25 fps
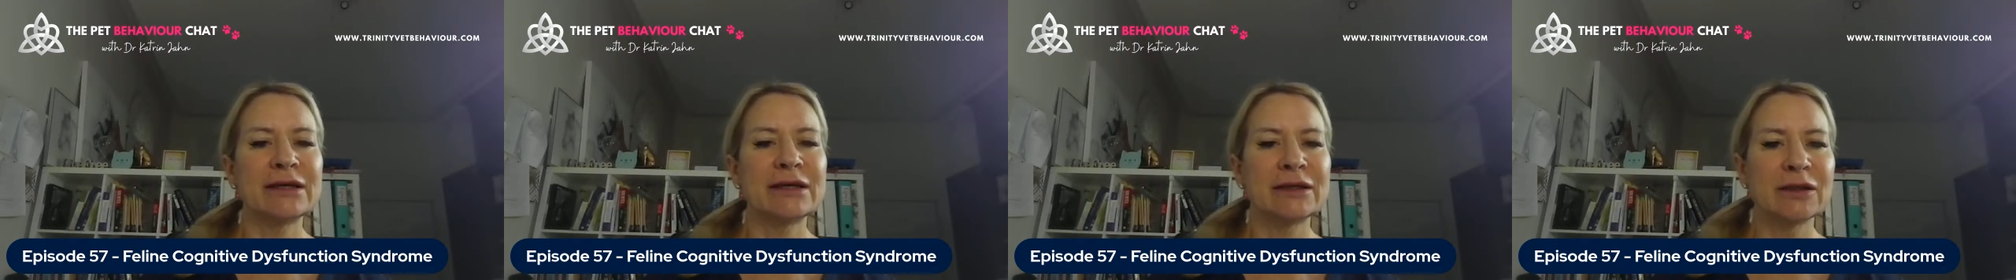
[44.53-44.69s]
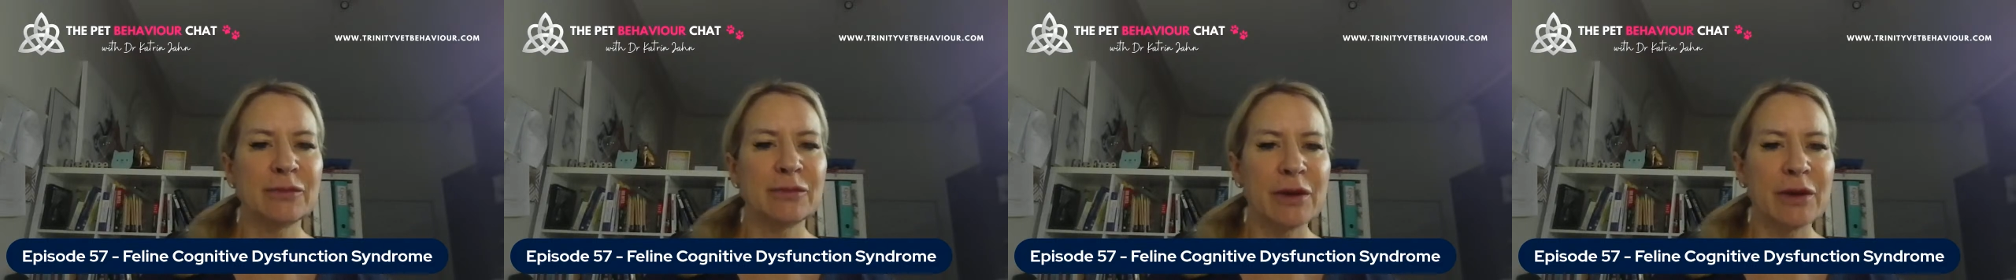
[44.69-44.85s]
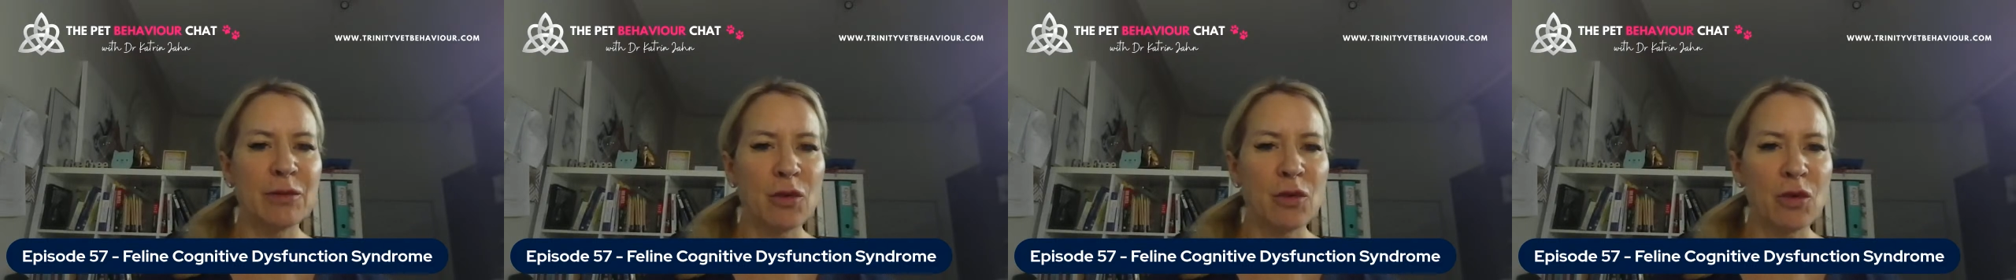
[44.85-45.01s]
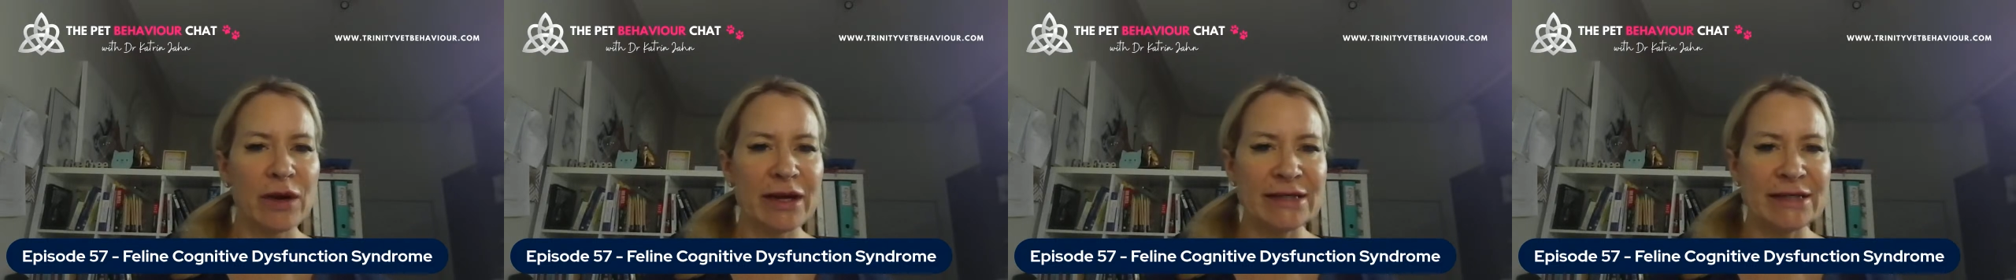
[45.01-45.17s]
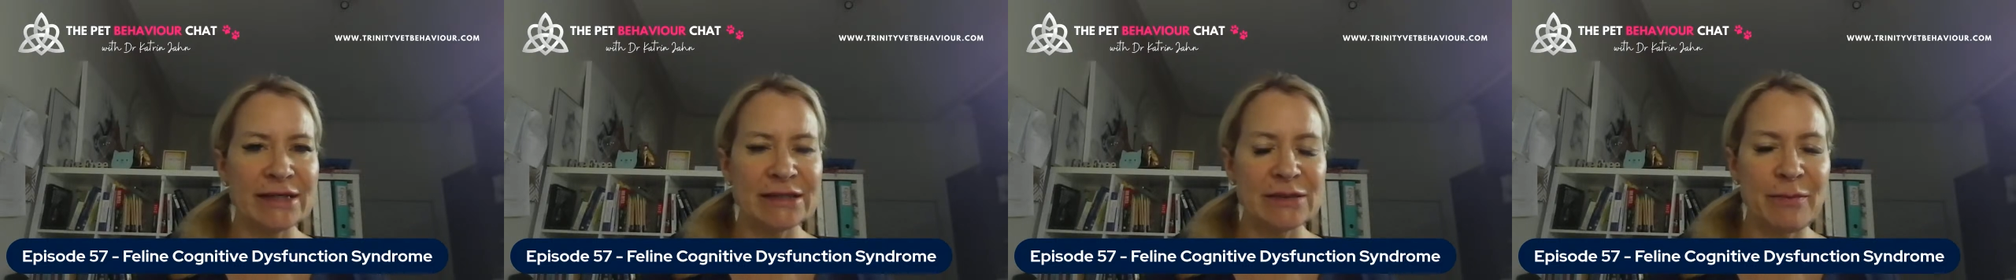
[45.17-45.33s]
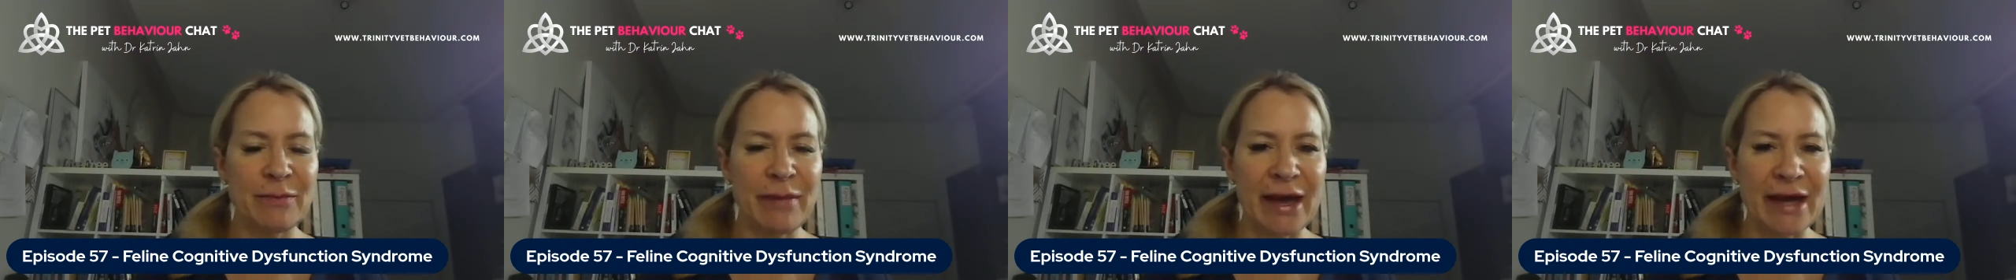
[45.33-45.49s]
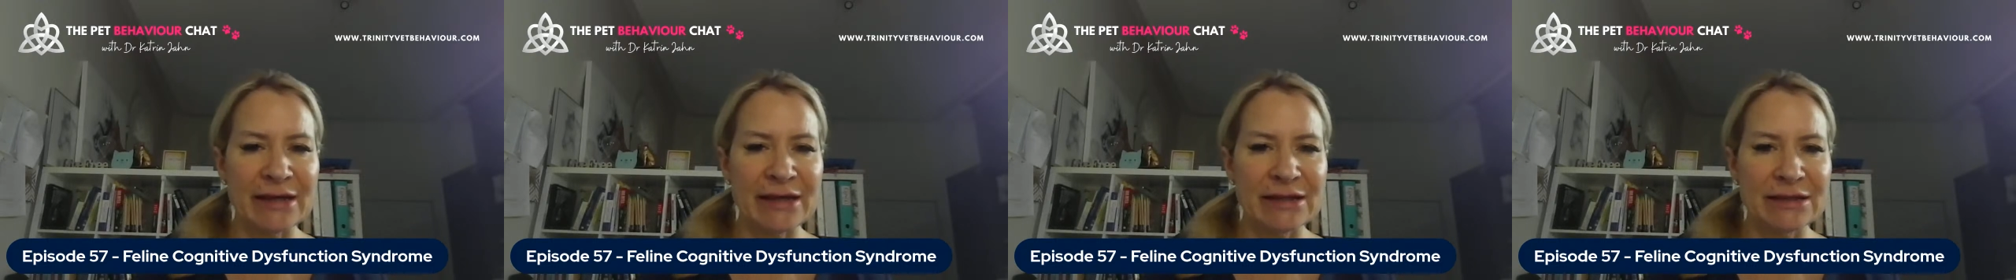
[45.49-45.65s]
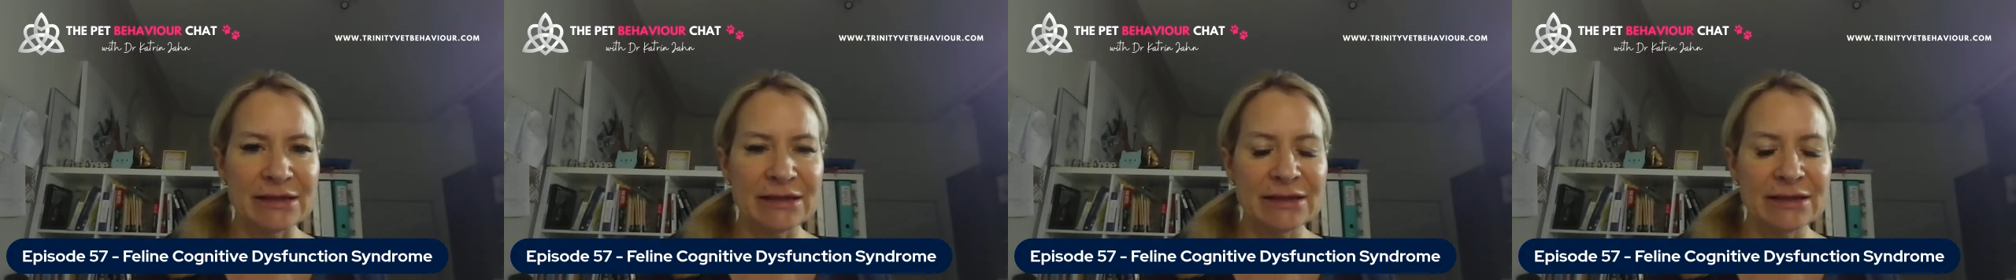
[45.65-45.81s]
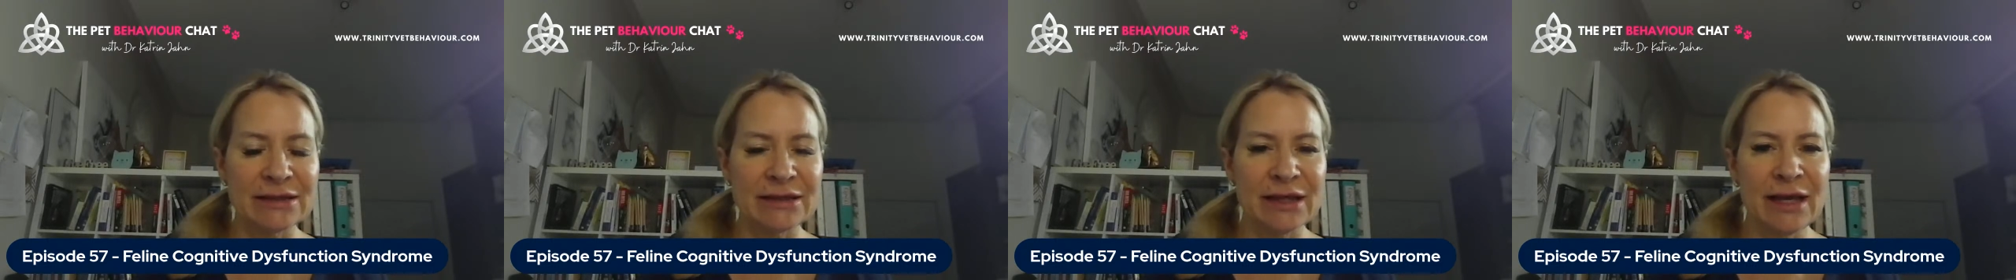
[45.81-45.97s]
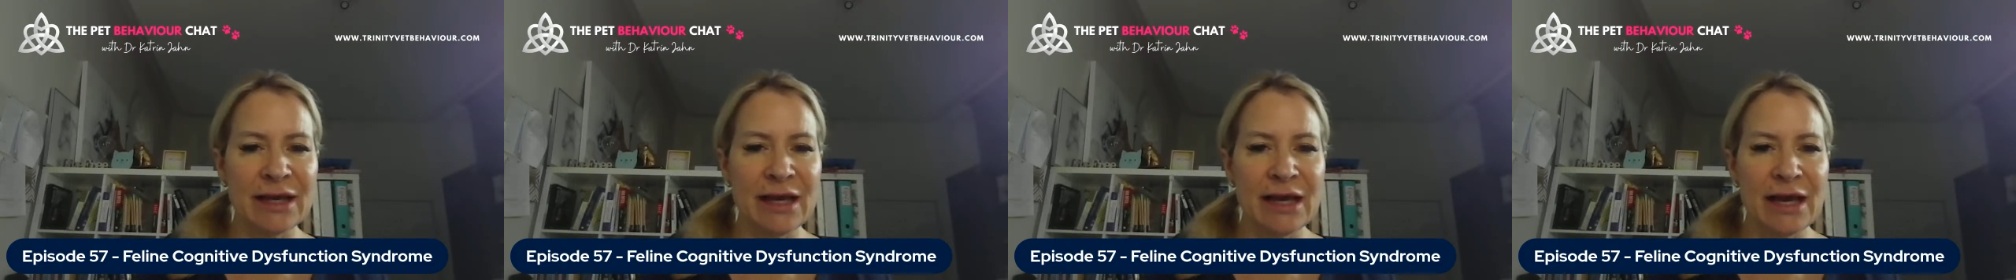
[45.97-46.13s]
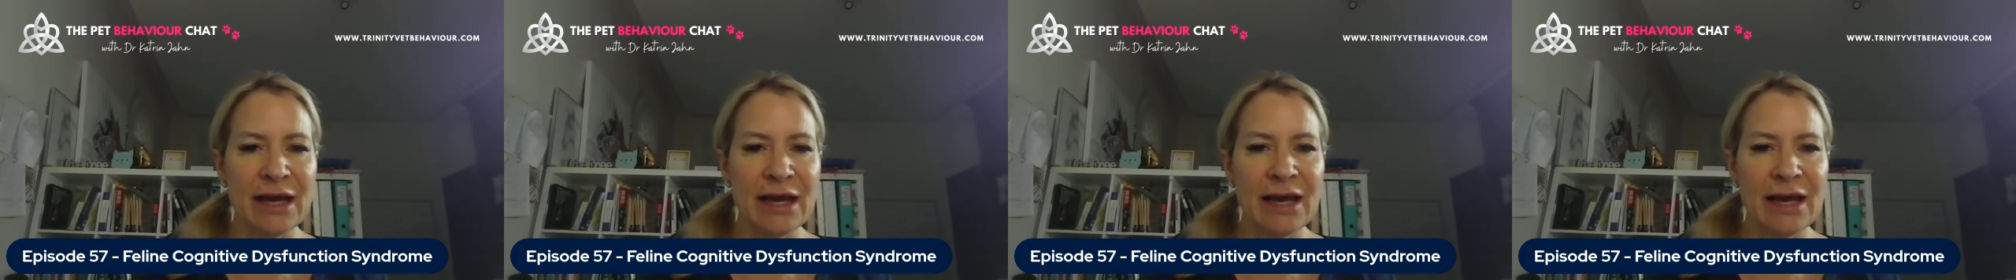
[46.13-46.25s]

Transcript: a little bit more independent,